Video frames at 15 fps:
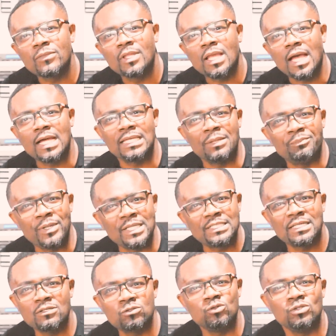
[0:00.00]
had the
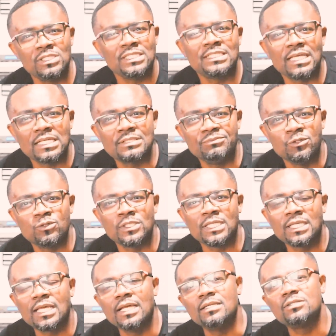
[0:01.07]
patience to teach us
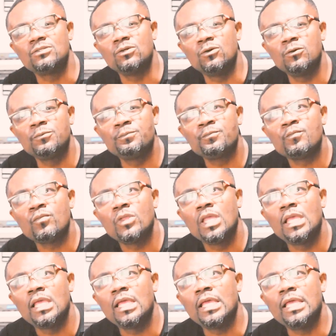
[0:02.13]
music. And so
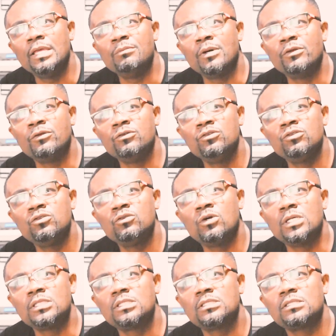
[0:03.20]
Emmanuel Nunu
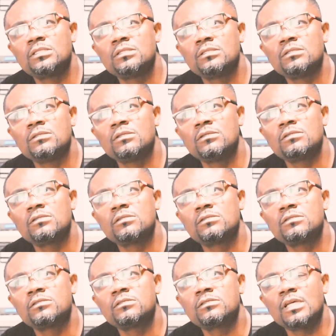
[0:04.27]
was
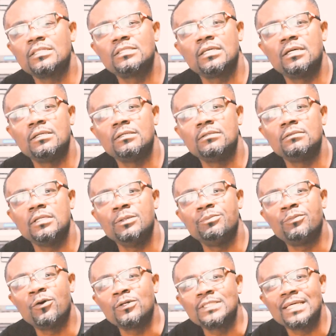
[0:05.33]
such an
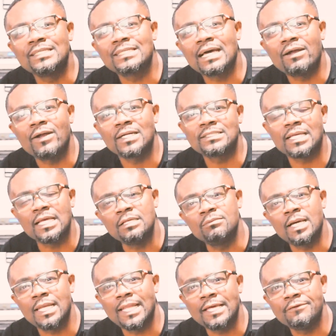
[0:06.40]
important character in
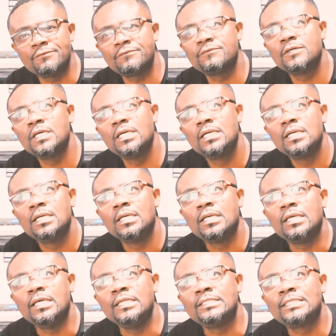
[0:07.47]
my life.
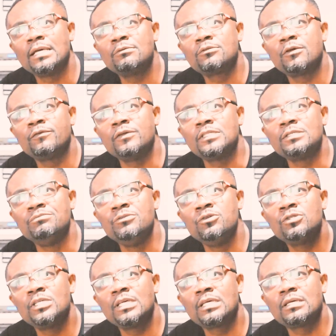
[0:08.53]
In terms of his
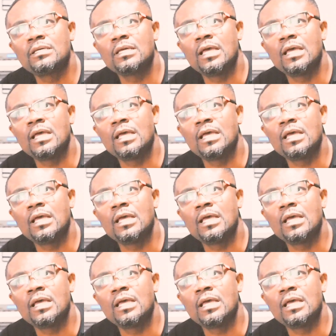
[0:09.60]
music,